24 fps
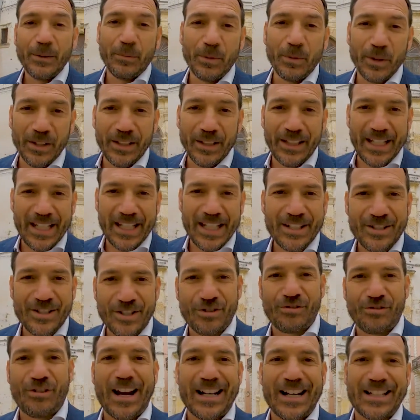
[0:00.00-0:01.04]
will
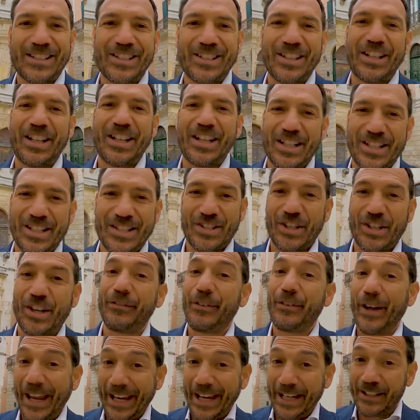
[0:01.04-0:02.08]
instruct a
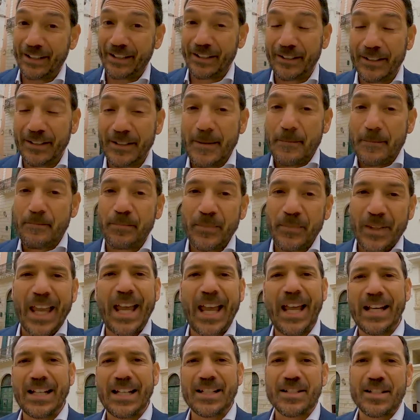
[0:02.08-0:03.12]
surveyor,
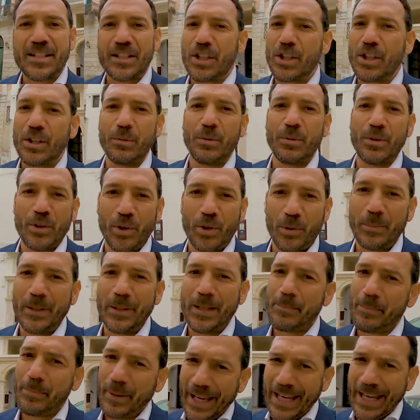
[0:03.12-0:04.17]
and you will
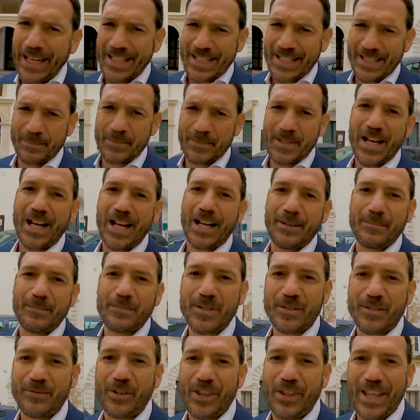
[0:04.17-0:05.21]
normally pay
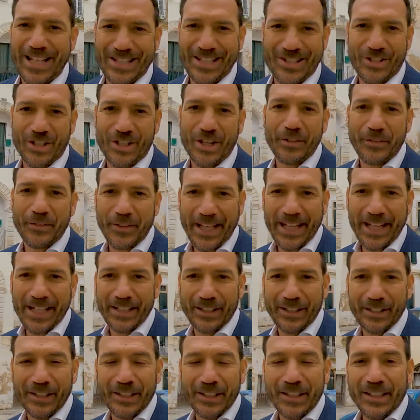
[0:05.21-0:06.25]
sometimes for that
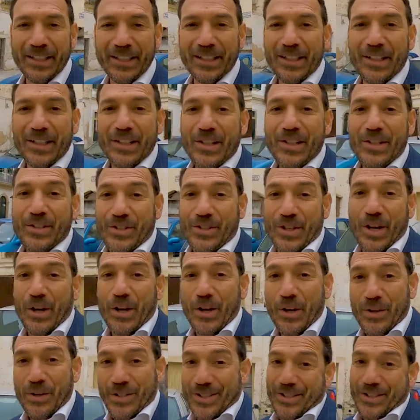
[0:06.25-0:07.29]
surveyor.
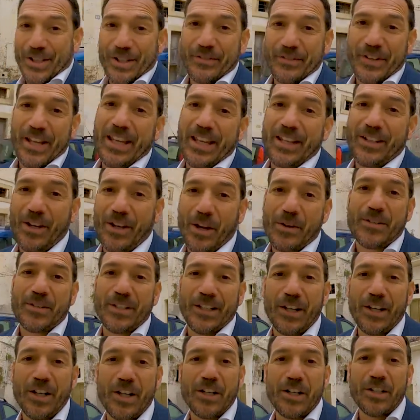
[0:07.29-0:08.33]
So surveyor goes
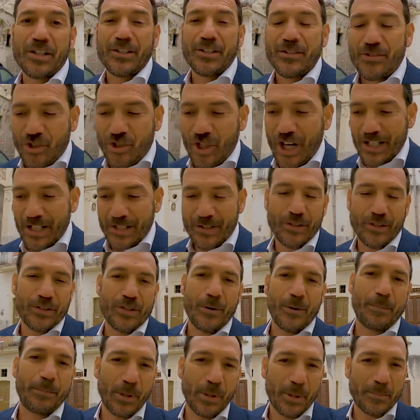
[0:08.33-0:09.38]
along, checks on
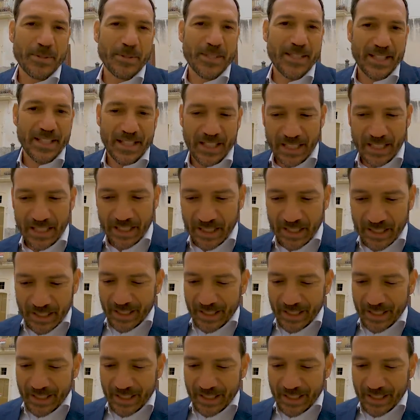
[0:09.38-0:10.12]
your property